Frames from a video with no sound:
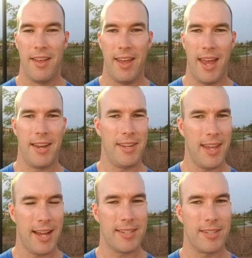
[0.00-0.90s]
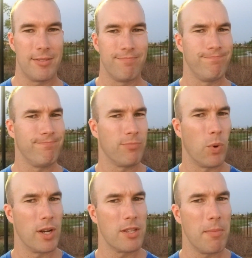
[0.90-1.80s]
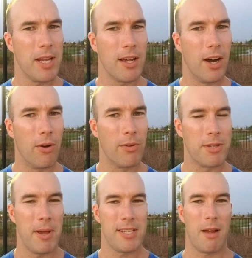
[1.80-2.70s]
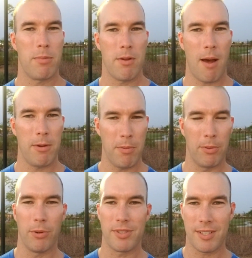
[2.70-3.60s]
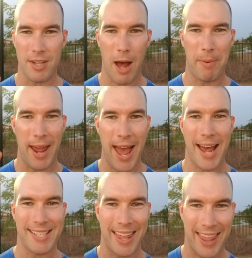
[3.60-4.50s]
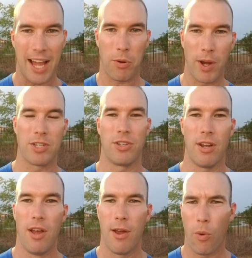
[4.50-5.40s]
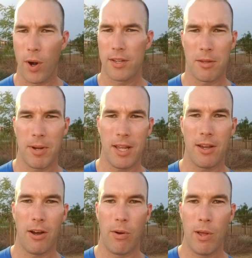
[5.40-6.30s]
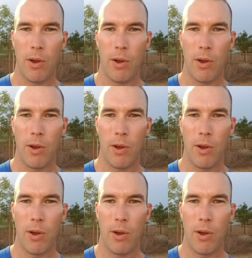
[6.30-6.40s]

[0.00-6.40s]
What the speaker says: And yet, where does the money go? It's amazing how many people don't stop and ask that question. Where does the money go?